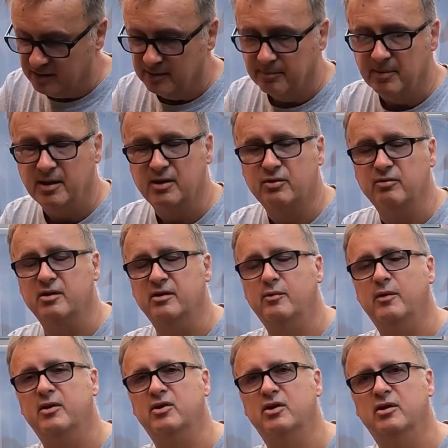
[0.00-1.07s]
and the batteries,
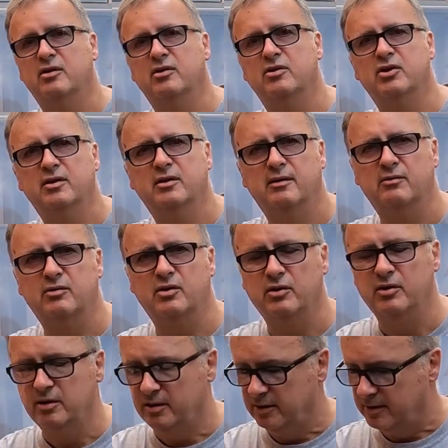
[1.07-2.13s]
quick charge. It was
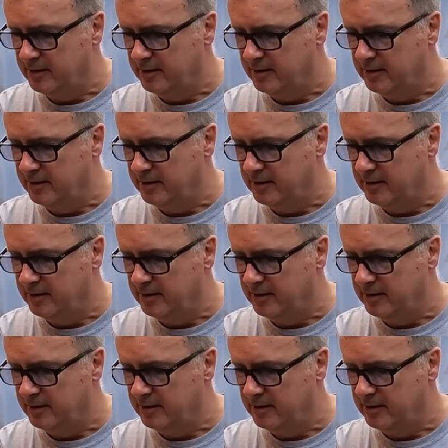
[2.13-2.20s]
good.